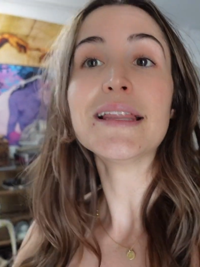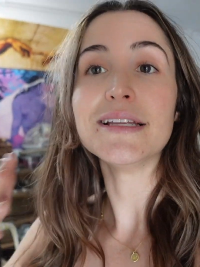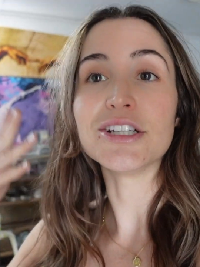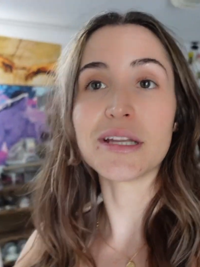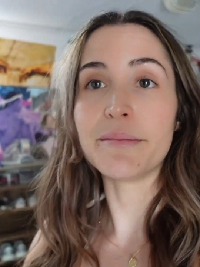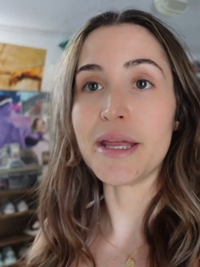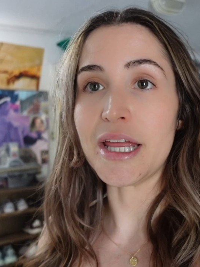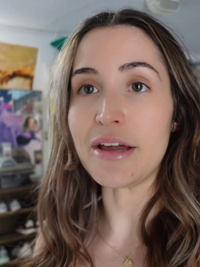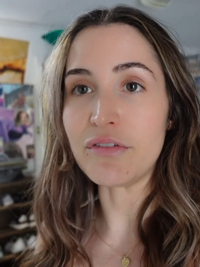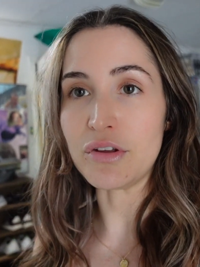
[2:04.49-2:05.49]
there's gonna
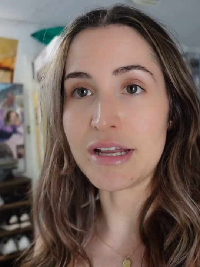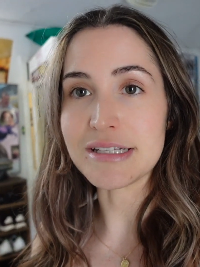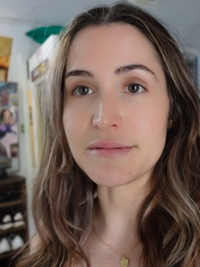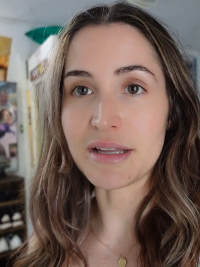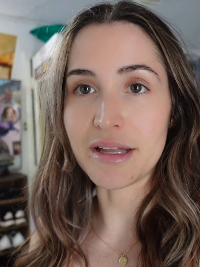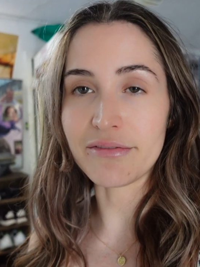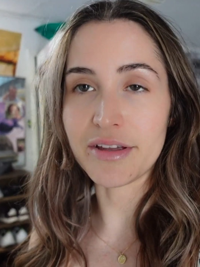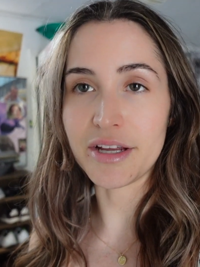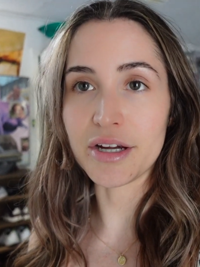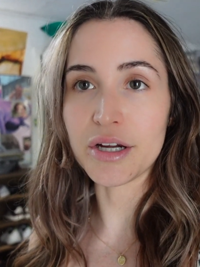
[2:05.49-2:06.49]
be a few days of my life
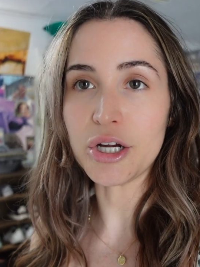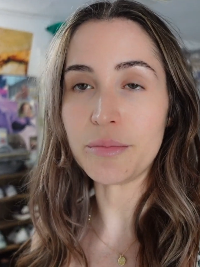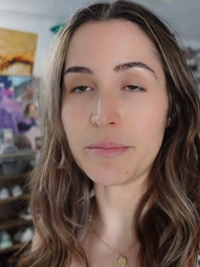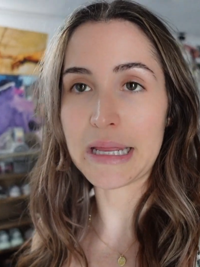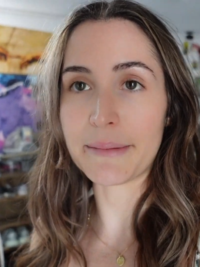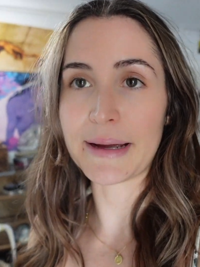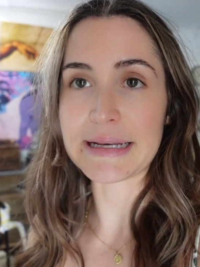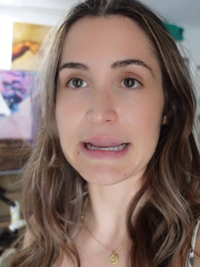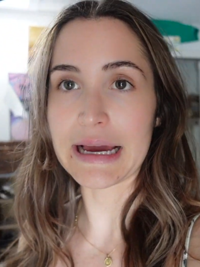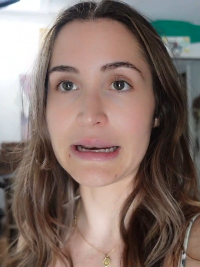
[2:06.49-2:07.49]
here, me, my
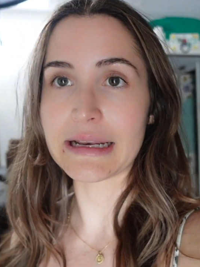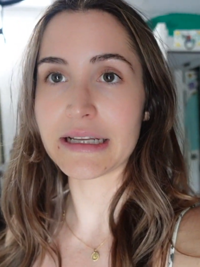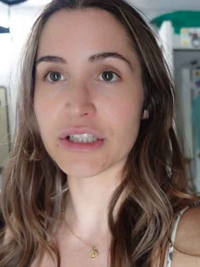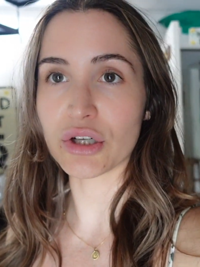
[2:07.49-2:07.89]
dad, and his